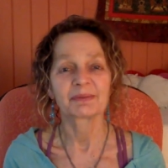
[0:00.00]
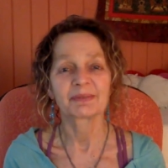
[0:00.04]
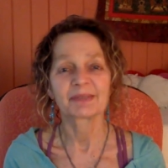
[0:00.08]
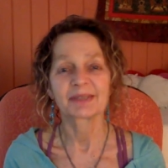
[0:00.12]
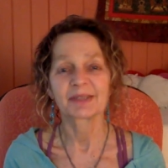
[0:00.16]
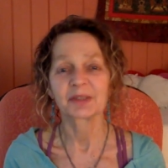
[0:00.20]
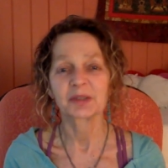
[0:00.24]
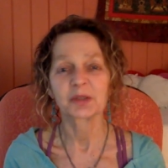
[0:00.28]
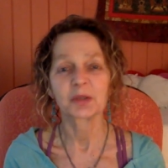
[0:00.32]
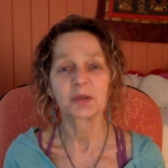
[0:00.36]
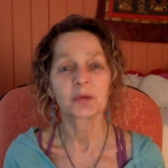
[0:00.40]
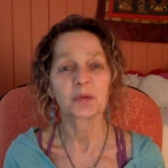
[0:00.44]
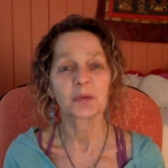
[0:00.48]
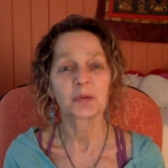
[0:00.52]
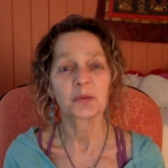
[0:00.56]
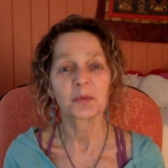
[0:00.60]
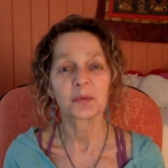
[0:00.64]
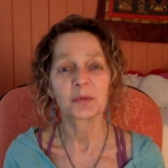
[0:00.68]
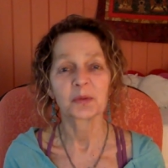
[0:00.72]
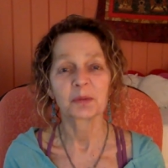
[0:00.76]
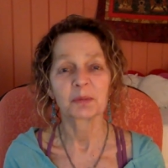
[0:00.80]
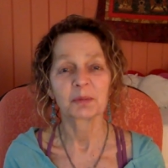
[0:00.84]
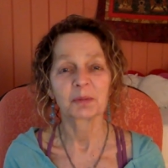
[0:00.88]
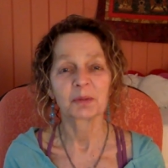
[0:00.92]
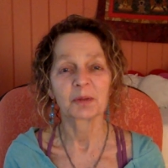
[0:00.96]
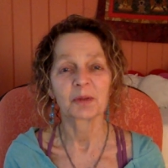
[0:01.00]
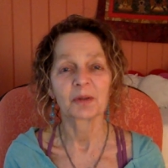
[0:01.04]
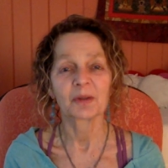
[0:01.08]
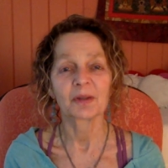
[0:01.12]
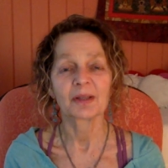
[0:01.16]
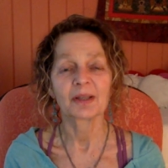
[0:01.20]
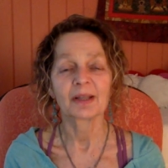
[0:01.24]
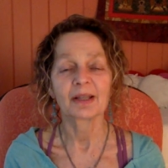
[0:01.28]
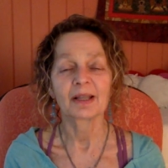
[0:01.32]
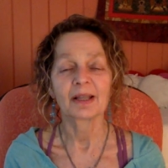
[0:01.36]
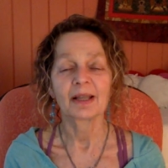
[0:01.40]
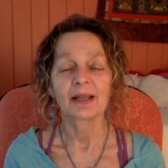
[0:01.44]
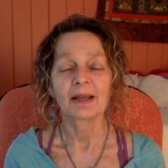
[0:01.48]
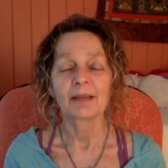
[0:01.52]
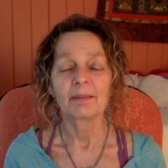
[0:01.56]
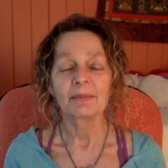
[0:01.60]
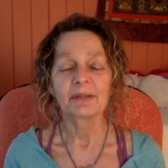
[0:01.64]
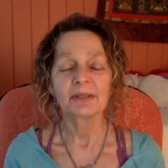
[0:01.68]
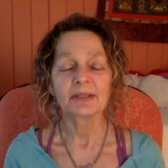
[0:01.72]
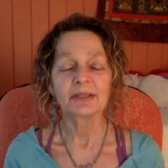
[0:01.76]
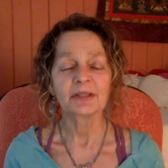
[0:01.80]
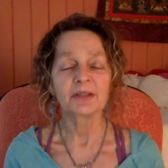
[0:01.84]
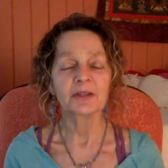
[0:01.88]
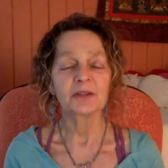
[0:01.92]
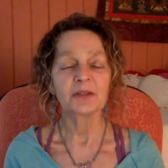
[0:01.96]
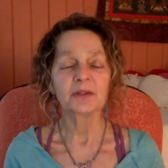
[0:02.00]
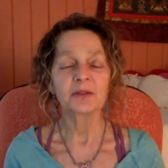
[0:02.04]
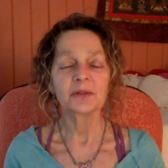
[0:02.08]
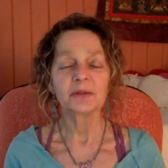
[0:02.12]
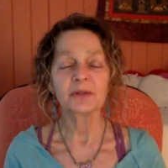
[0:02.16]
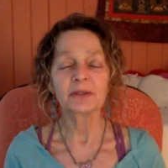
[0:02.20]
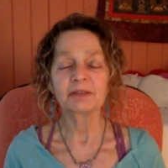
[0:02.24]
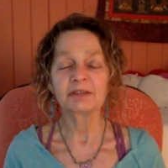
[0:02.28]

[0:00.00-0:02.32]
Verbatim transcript: It's all normal. But you know,